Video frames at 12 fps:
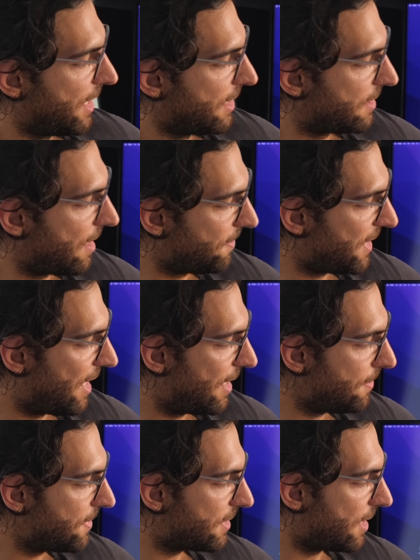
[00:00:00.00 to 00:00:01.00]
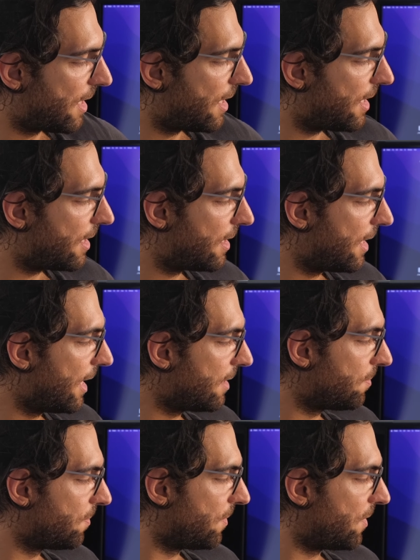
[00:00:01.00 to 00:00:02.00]
sometimes,
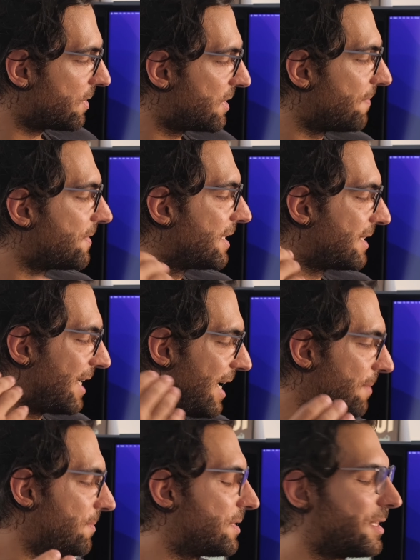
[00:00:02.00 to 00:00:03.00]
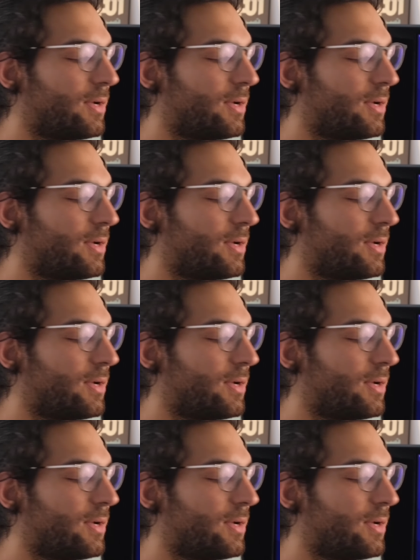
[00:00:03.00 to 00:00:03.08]
and most of the times,